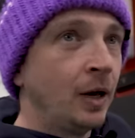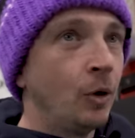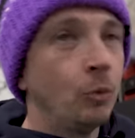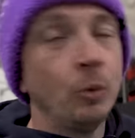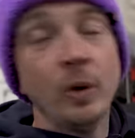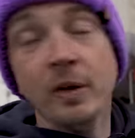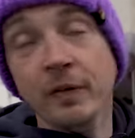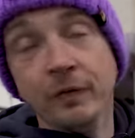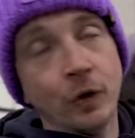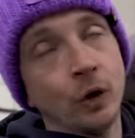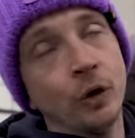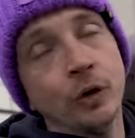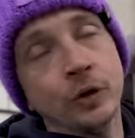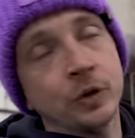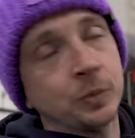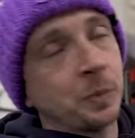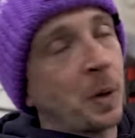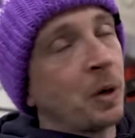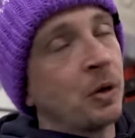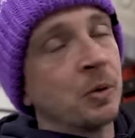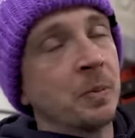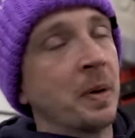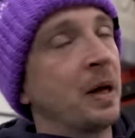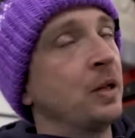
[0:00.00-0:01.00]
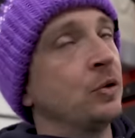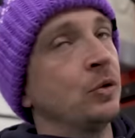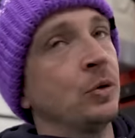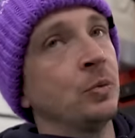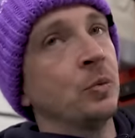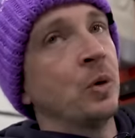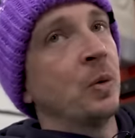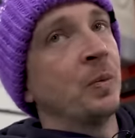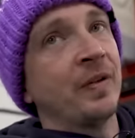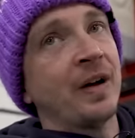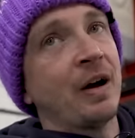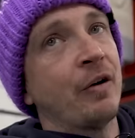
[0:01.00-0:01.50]
We've spoken about doing
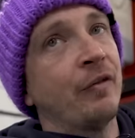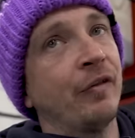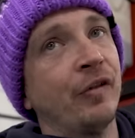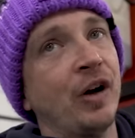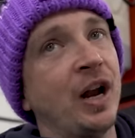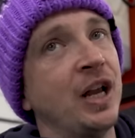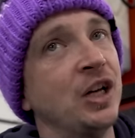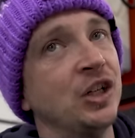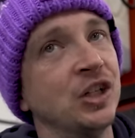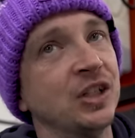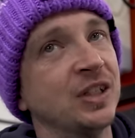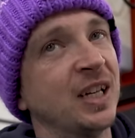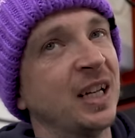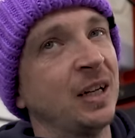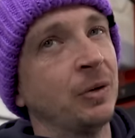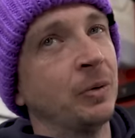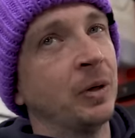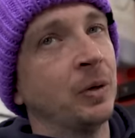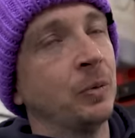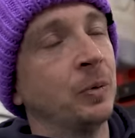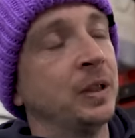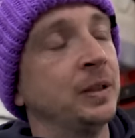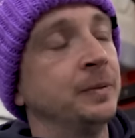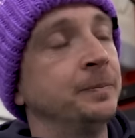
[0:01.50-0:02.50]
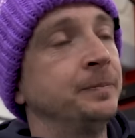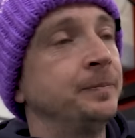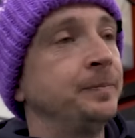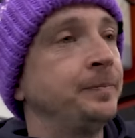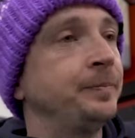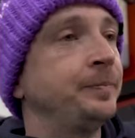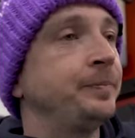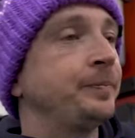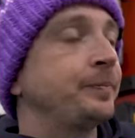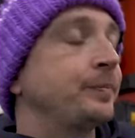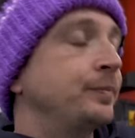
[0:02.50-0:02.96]
one with Al for ages anyway, haven't we? Yep.